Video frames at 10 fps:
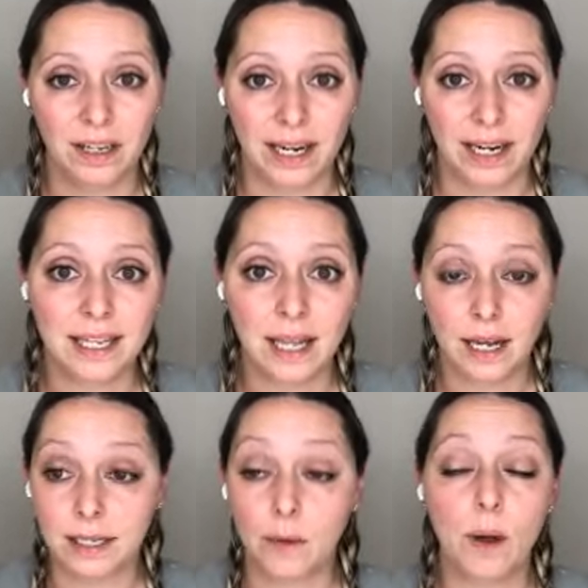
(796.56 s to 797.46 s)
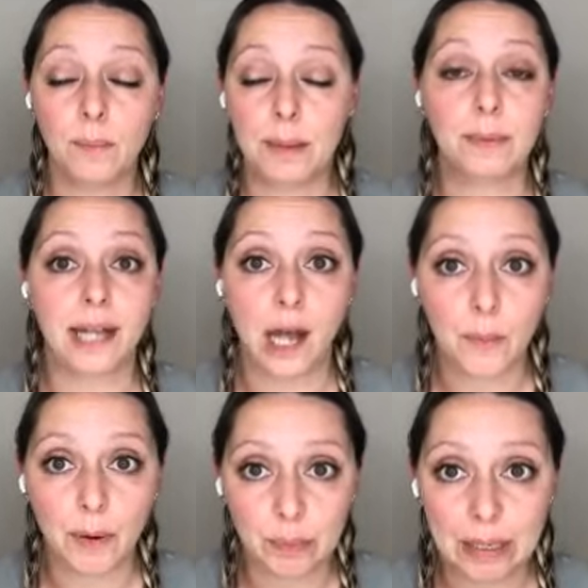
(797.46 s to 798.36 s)
And I say that because I want people to
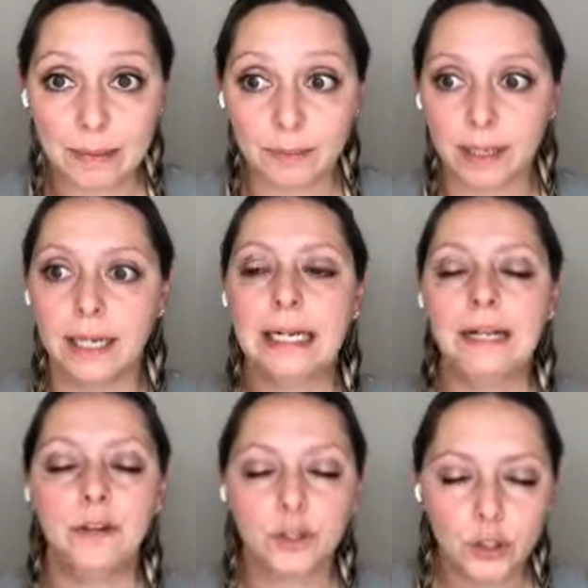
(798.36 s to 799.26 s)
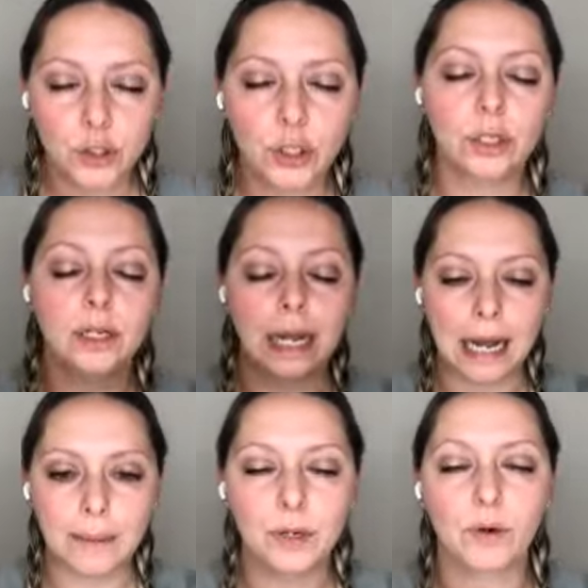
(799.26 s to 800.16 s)
help other people, but there's a certain
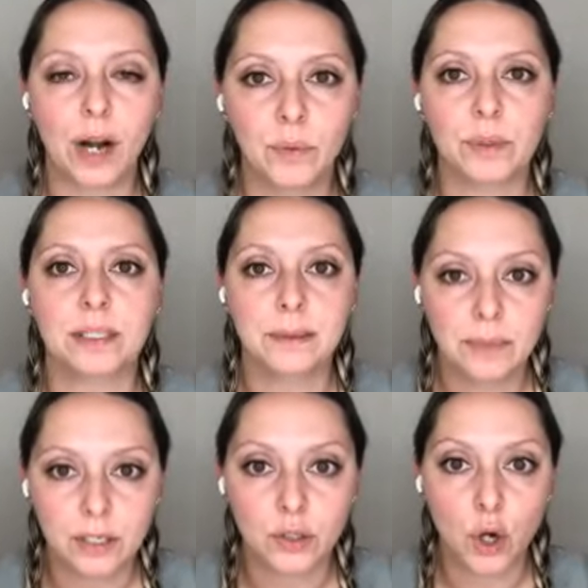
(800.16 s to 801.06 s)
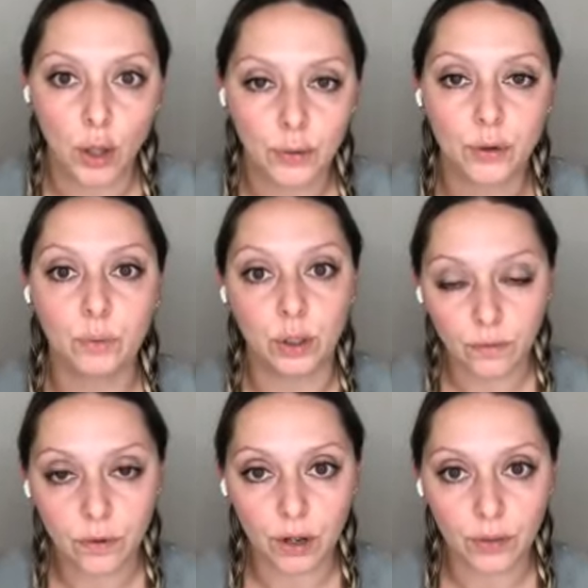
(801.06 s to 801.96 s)
common ground when somebody has gone through what
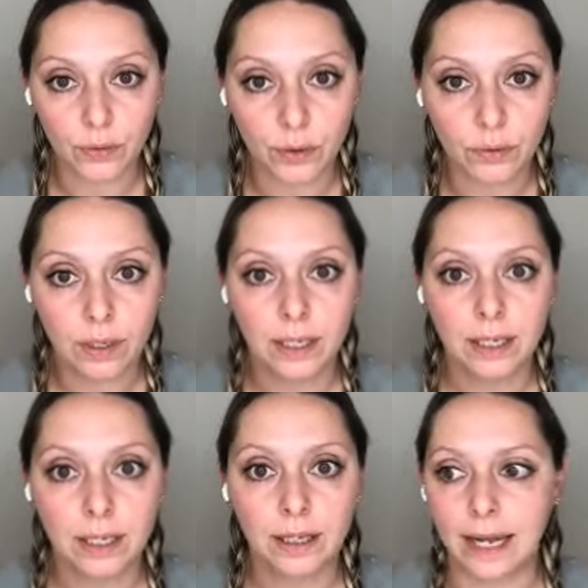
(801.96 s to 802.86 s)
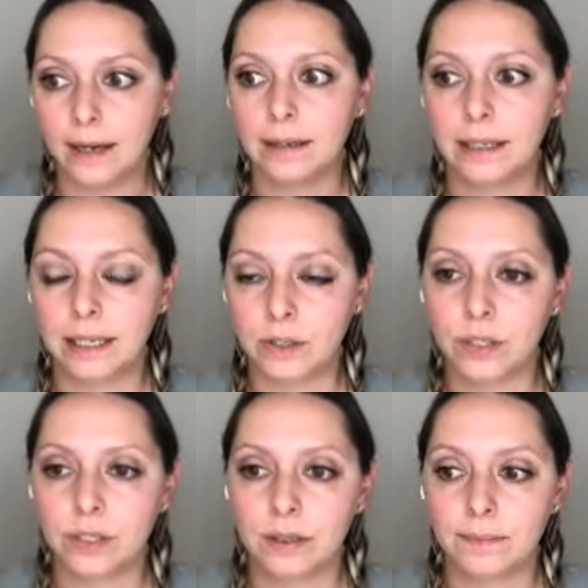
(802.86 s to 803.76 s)
you've gone through that it
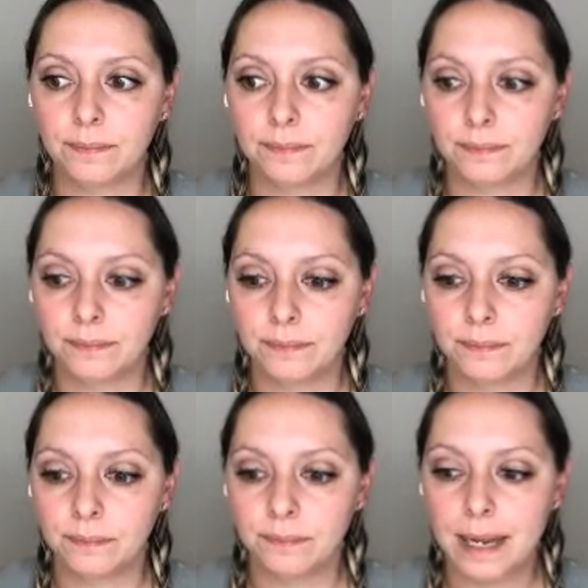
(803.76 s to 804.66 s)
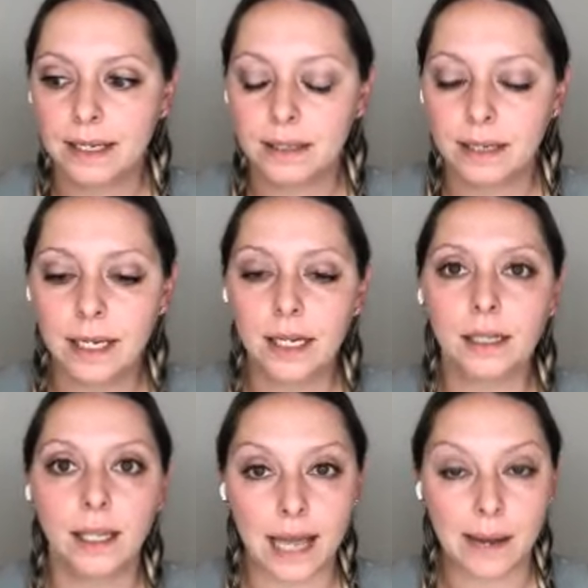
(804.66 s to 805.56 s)
just makes the
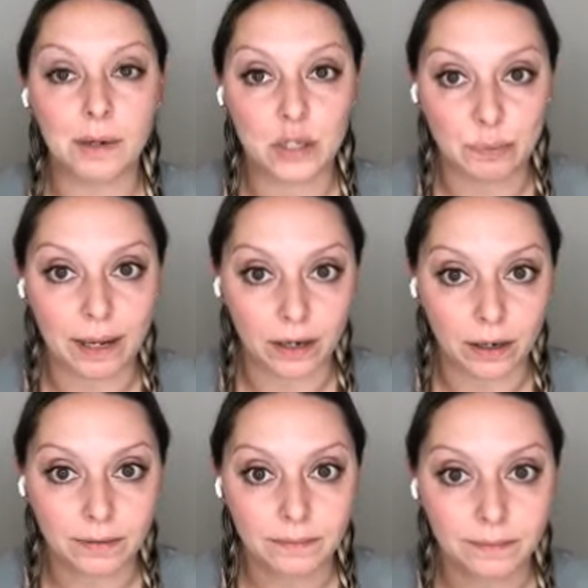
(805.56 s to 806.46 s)
healing that much better.